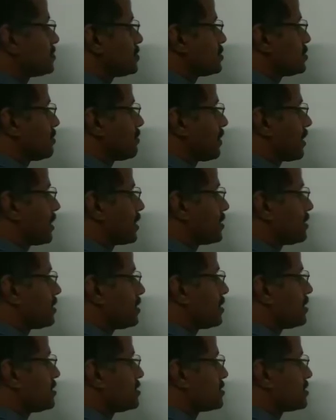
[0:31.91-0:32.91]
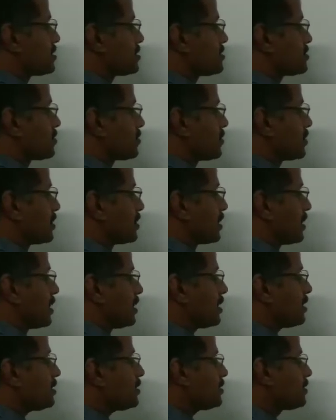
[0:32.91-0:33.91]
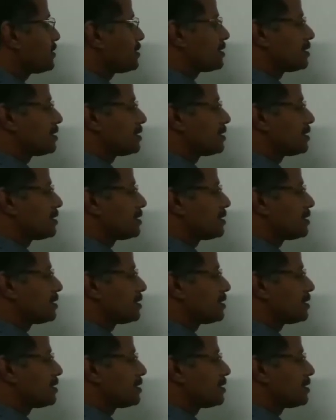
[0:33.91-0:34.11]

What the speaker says: So, Mahendra is the storyteller,